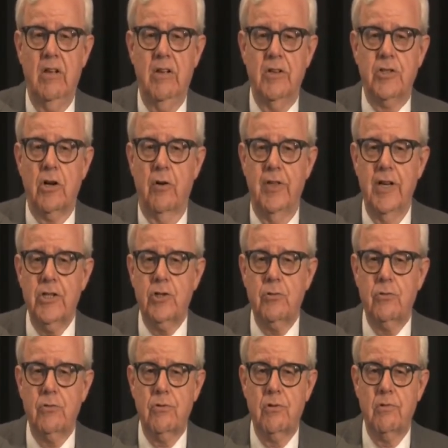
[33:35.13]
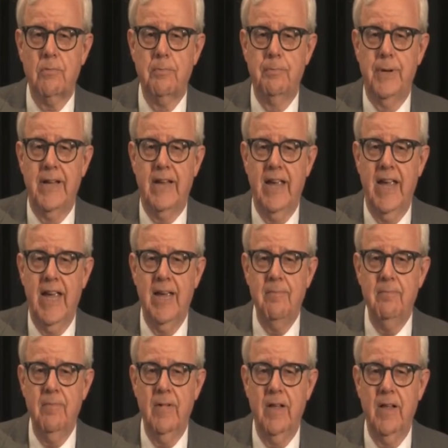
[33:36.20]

So this became,